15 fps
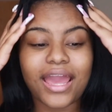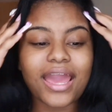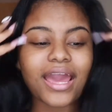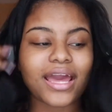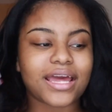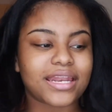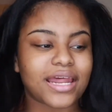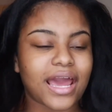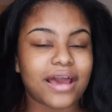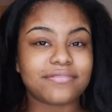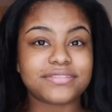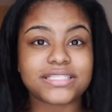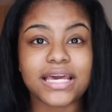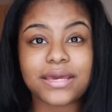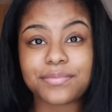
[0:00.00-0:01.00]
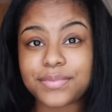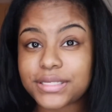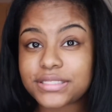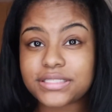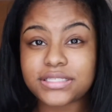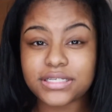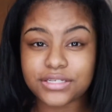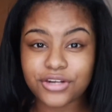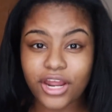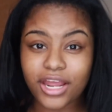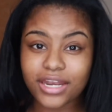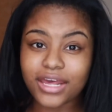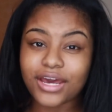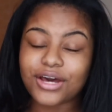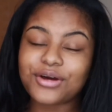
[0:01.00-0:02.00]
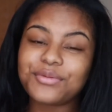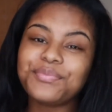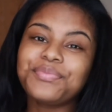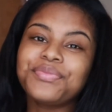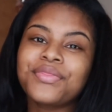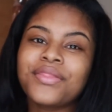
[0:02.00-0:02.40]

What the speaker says: And I have tape-ins in right now.